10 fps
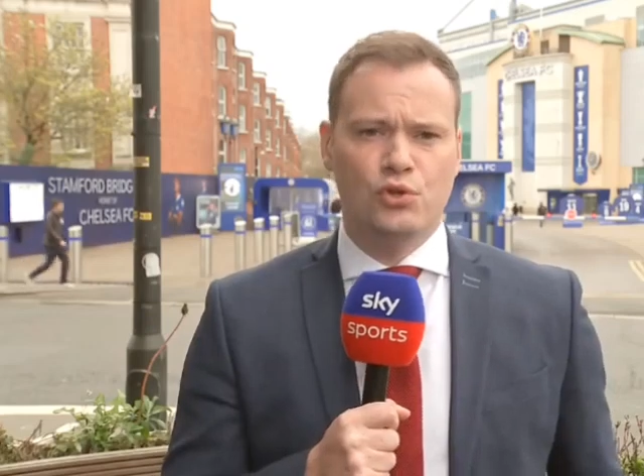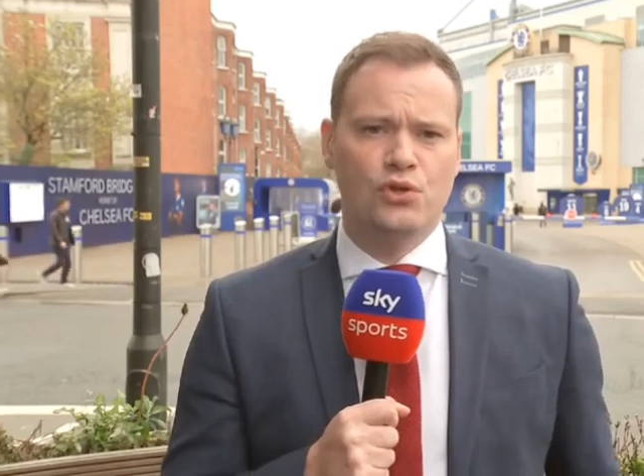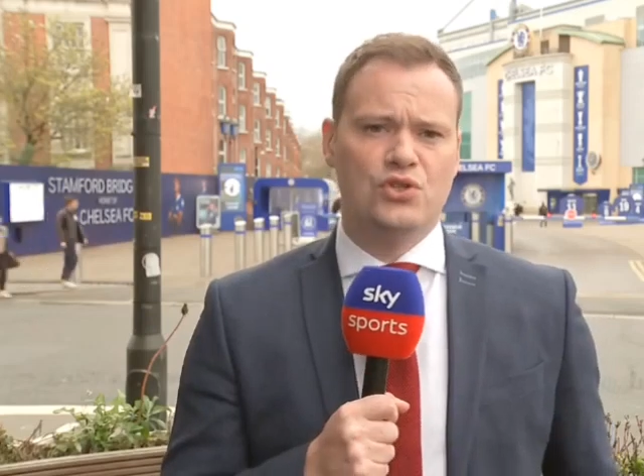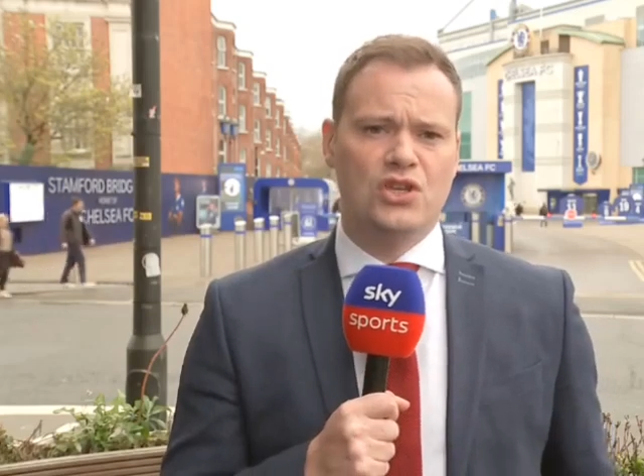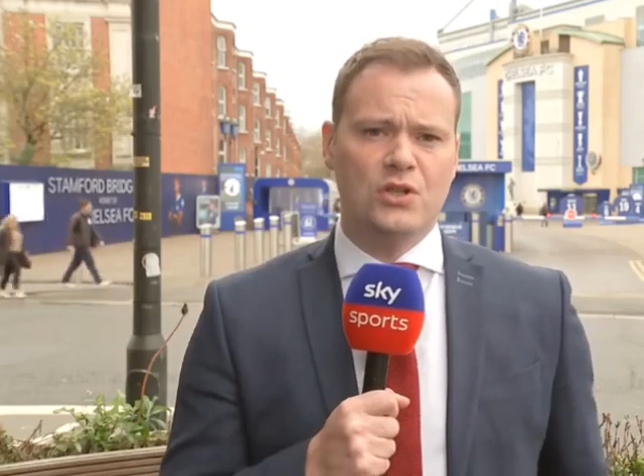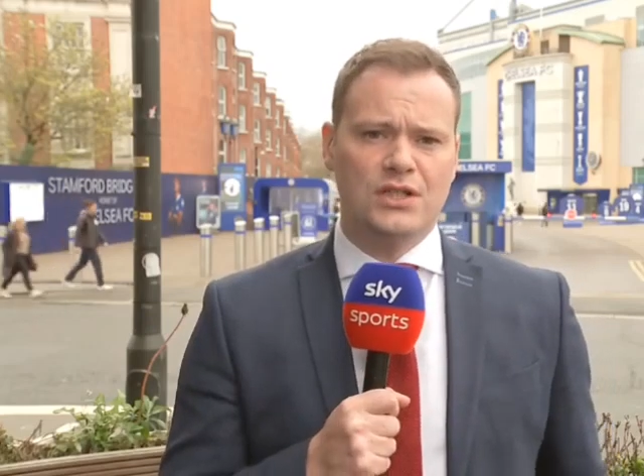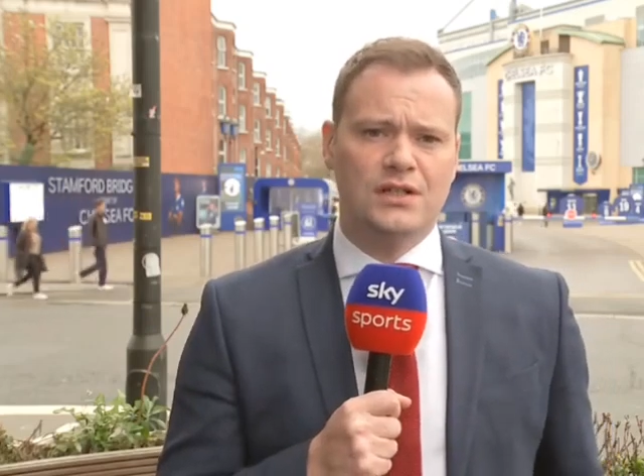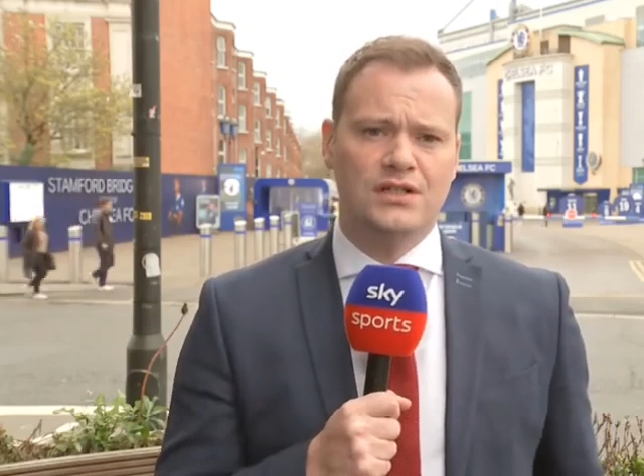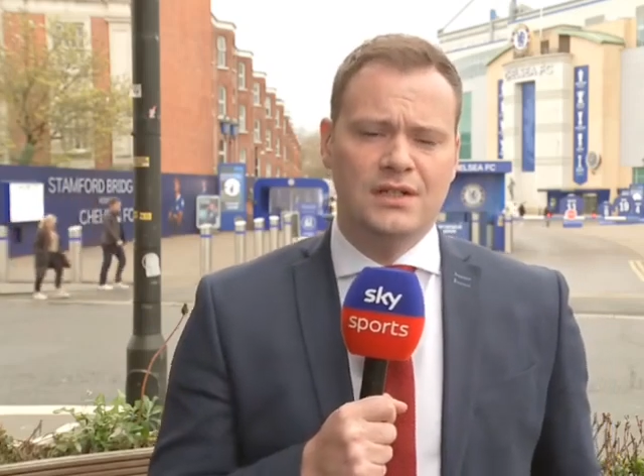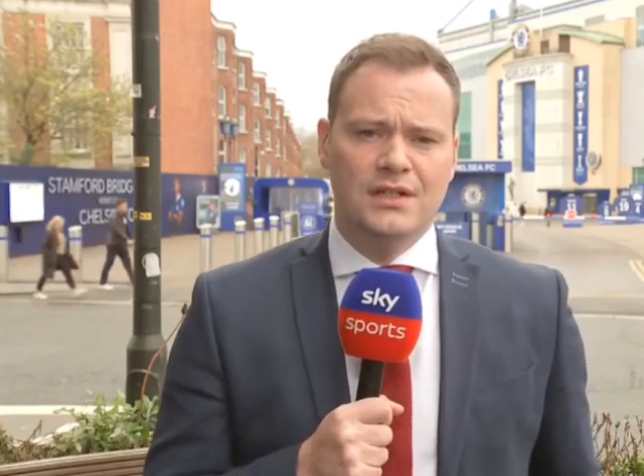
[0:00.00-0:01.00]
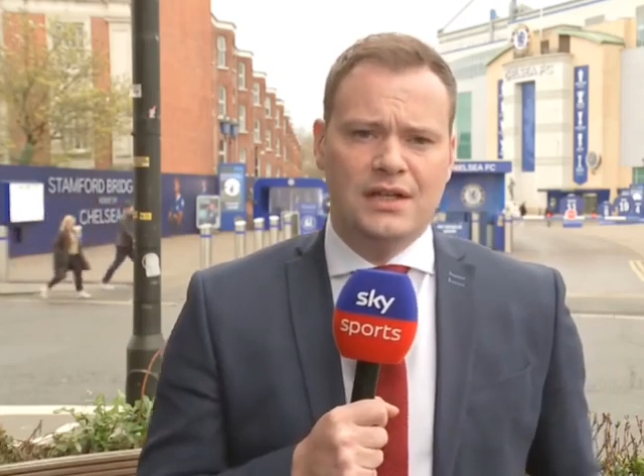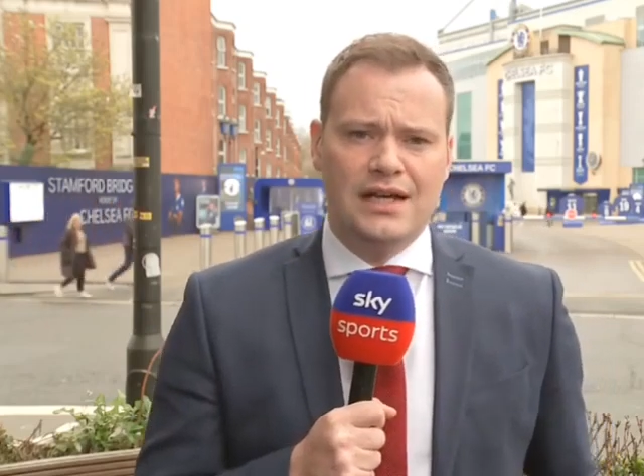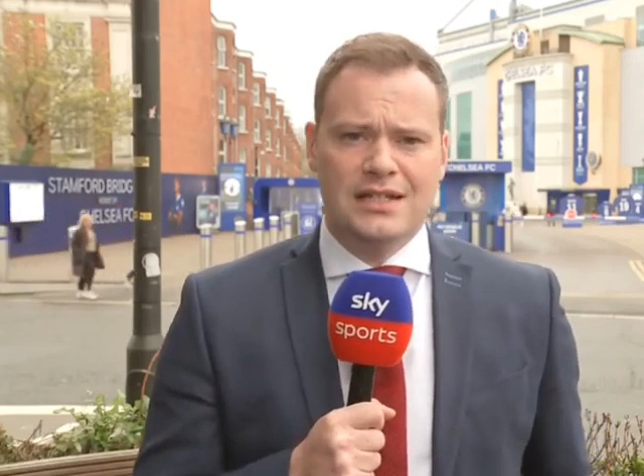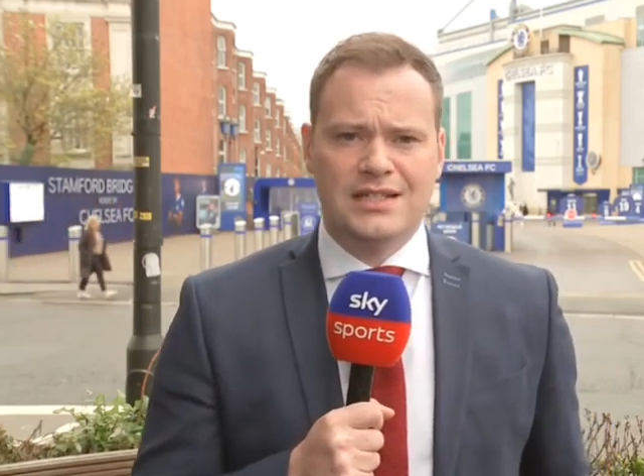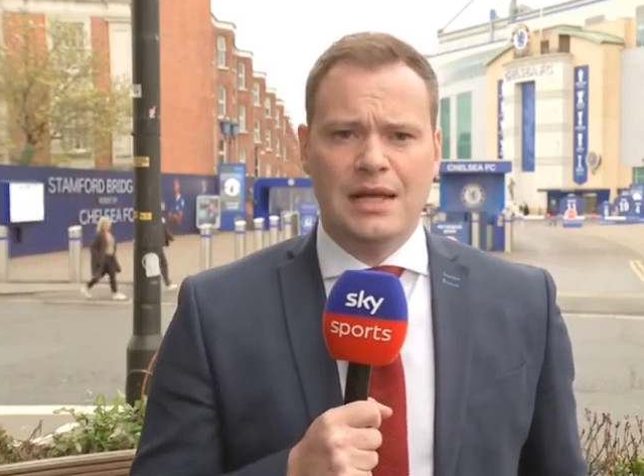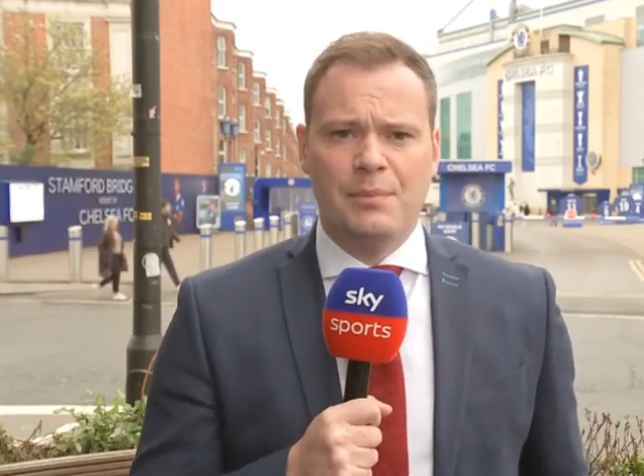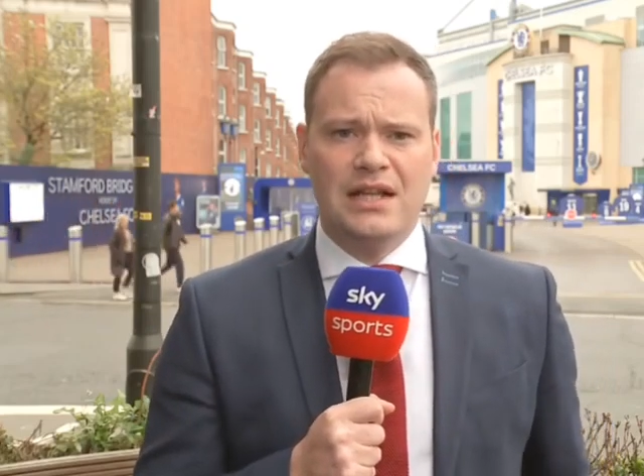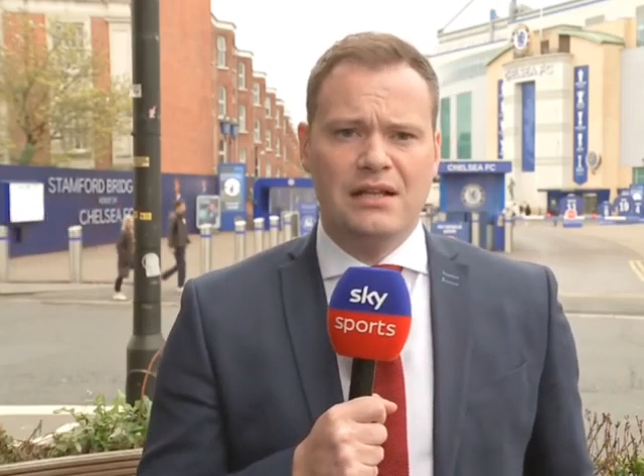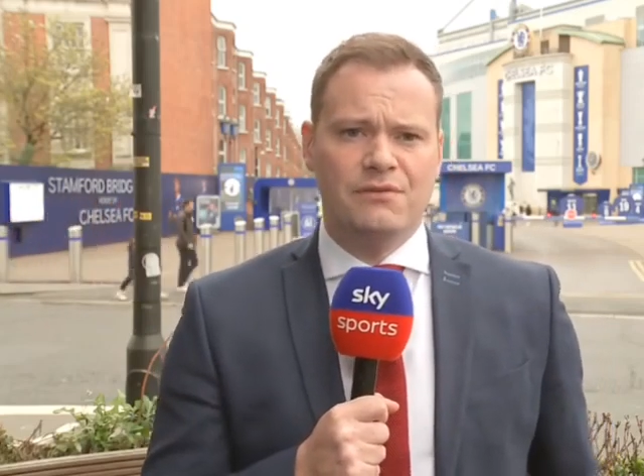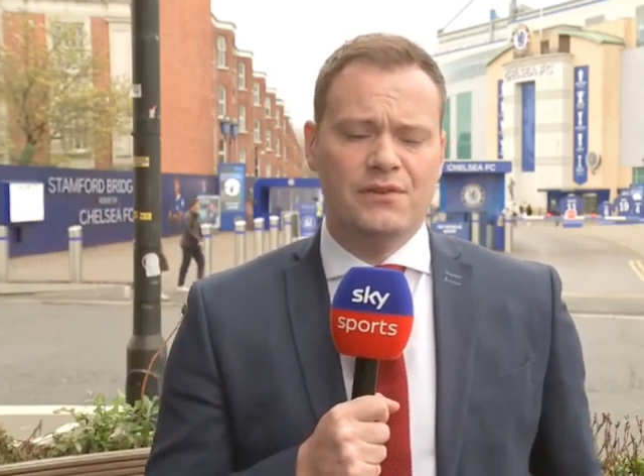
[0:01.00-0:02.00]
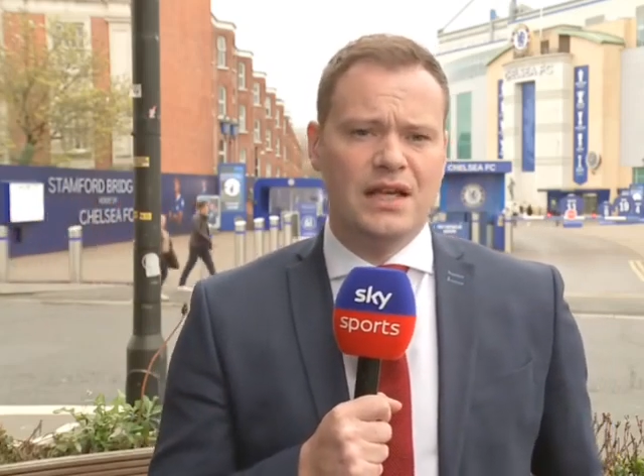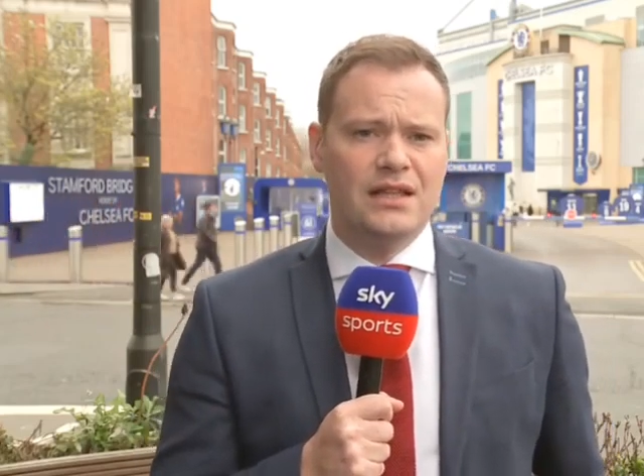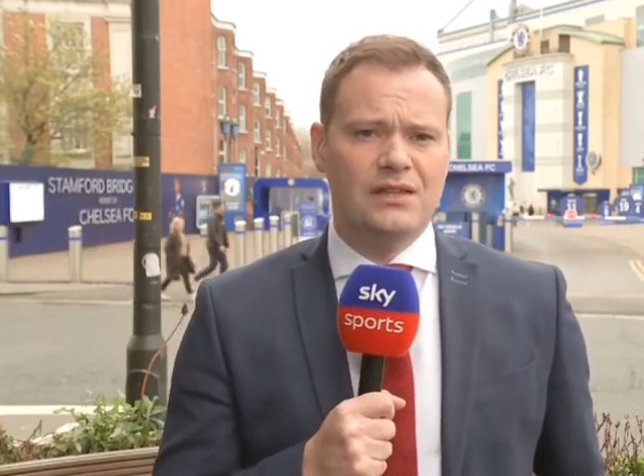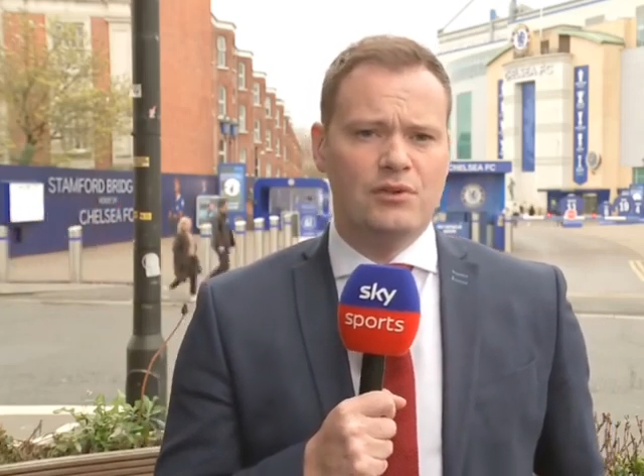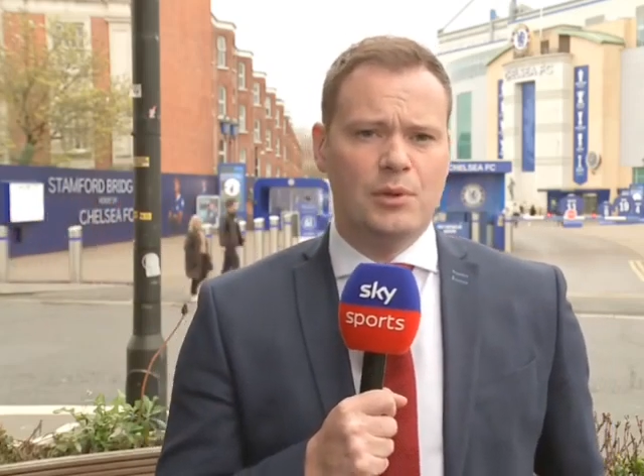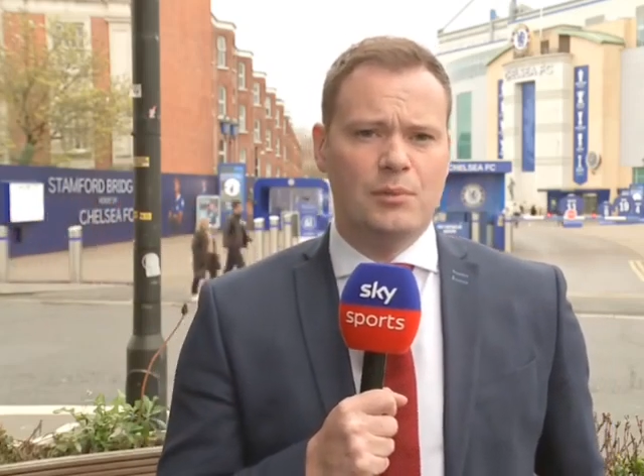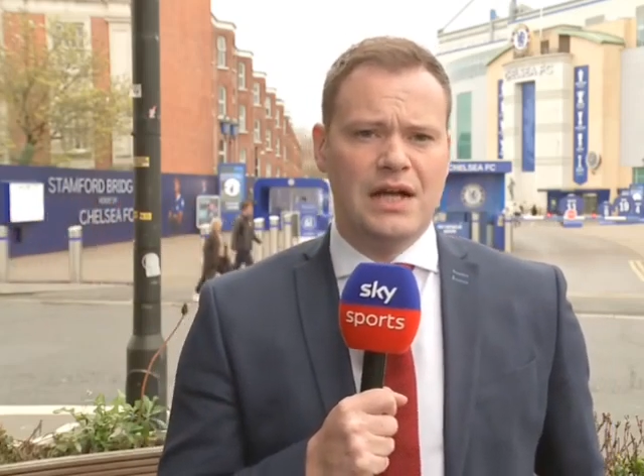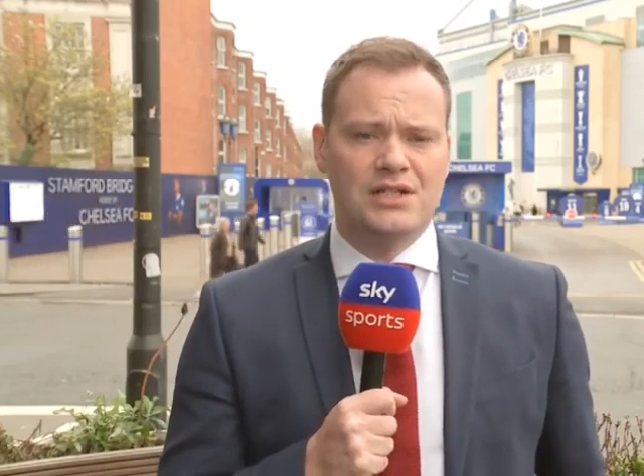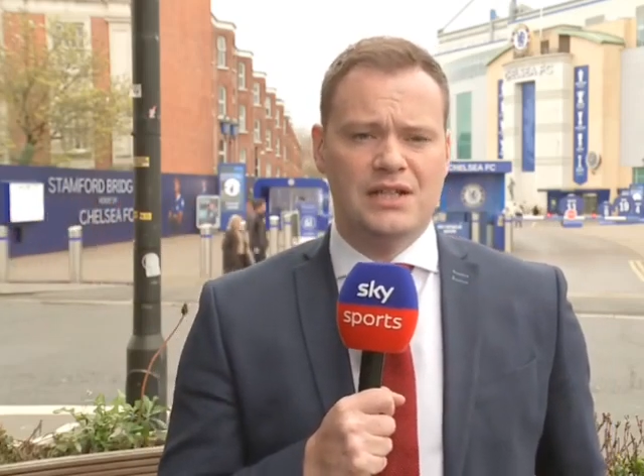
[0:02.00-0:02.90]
Bruno Salter stepping in for that Liverpool match.